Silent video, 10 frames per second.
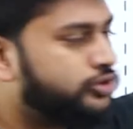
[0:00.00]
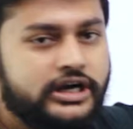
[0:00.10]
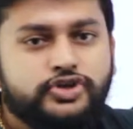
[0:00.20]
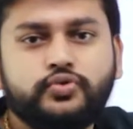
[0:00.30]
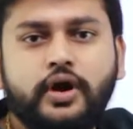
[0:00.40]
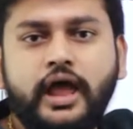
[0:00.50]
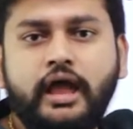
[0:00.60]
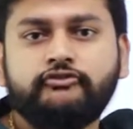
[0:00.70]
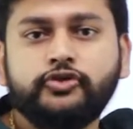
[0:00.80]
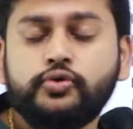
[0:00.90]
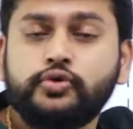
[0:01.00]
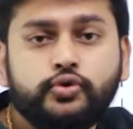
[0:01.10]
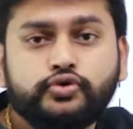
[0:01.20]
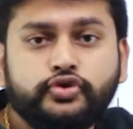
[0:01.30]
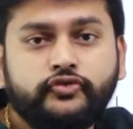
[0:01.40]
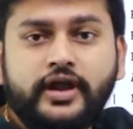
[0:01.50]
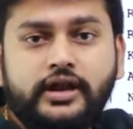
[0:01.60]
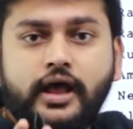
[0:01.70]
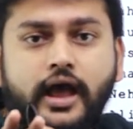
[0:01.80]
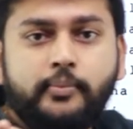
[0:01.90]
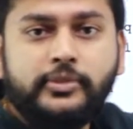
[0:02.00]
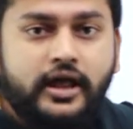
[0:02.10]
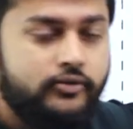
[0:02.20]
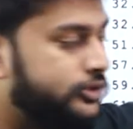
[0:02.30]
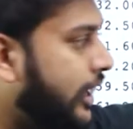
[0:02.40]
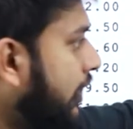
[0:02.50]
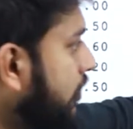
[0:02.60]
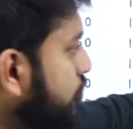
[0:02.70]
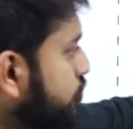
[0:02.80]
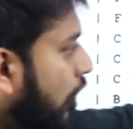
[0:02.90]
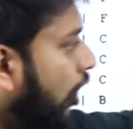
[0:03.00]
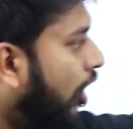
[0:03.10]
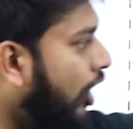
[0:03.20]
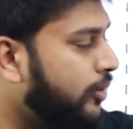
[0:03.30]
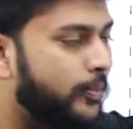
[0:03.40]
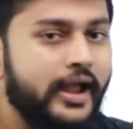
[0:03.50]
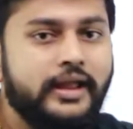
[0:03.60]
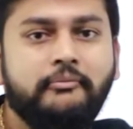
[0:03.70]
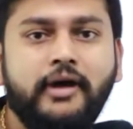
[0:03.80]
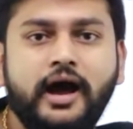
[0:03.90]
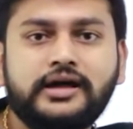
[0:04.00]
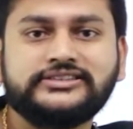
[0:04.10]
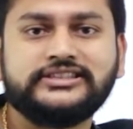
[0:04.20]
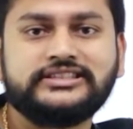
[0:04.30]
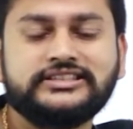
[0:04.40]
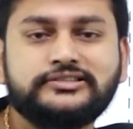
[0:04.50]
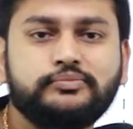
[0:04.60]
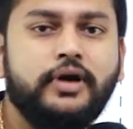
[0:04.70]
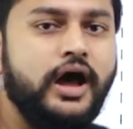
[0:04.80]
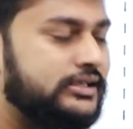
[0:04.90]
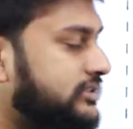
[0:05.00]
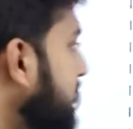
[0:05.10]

So that is what I have to do. So fine, I'm done with that. So order by marks in the sense marks